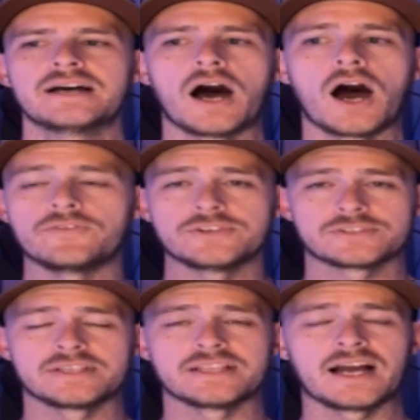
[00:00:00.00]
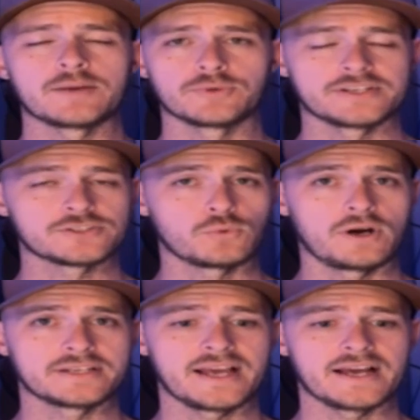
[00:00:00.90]
obviously, the HyperX
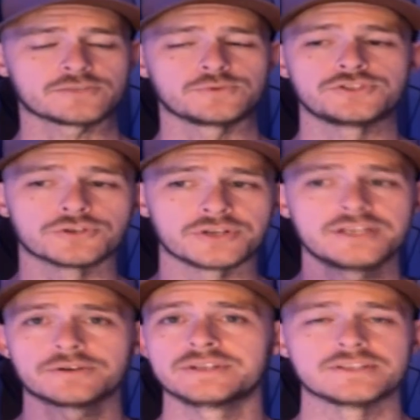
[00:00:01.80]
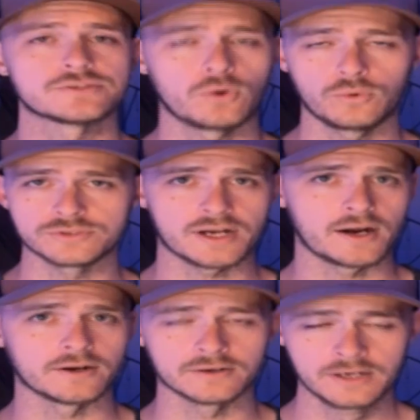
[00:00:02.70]
Quadcast, which you're hearing this whole
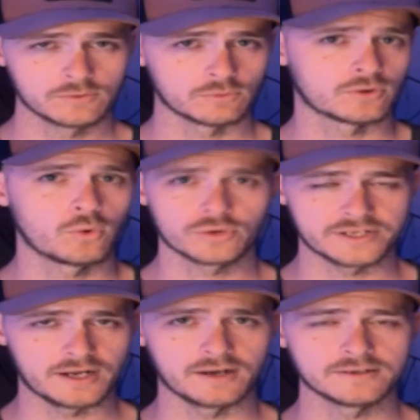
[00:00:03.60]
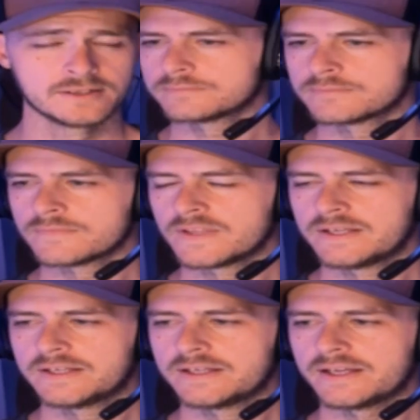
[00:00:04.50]
entire recording on.
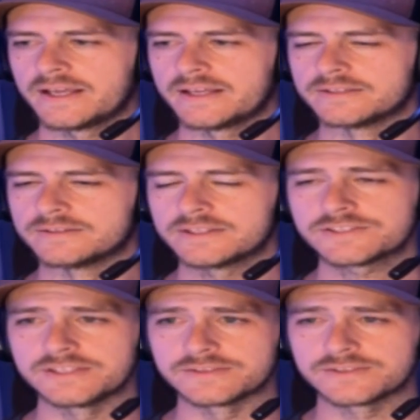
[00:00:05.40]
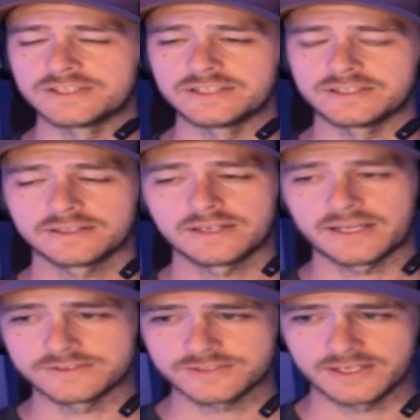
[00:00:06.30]
And this is the
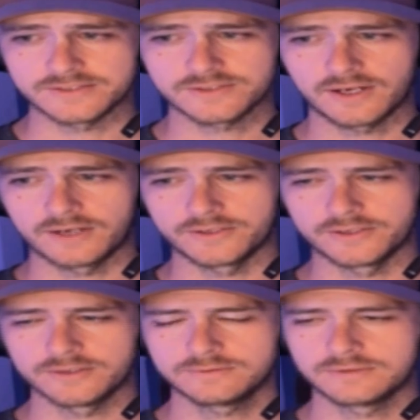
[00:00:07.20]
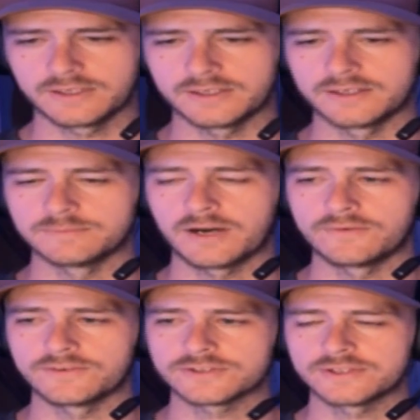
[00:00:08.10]
headset's audio.
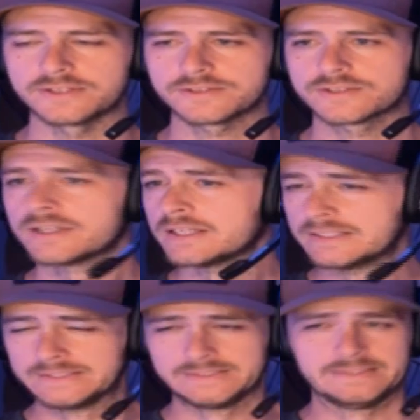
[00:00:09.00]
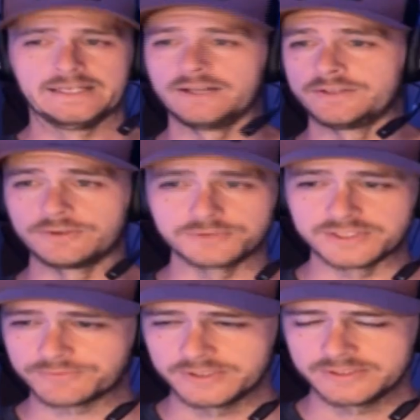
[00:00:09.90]
Obviously, it's a little
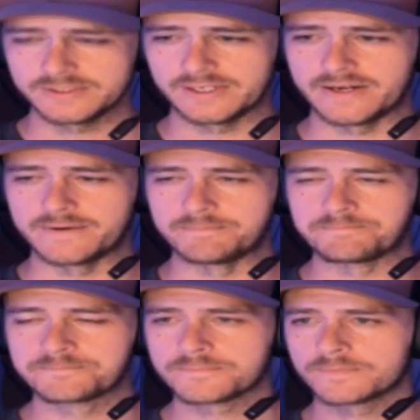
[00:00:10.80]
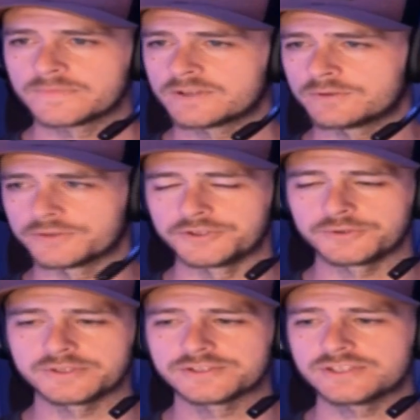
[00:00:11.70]
different. Clearly,
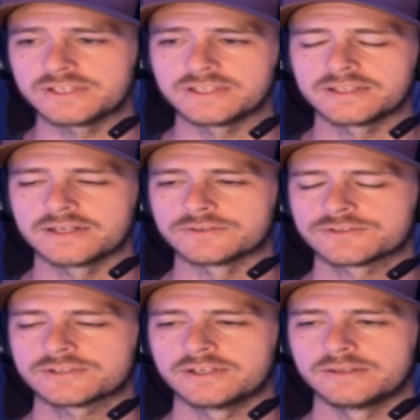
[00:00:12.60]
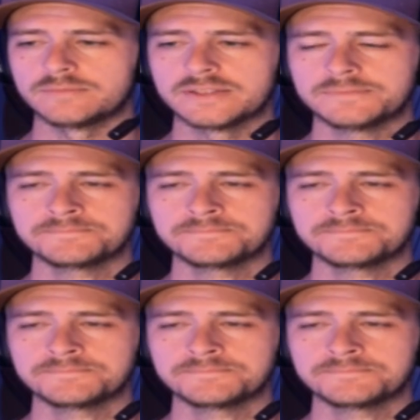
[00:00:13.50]
you can see that there's some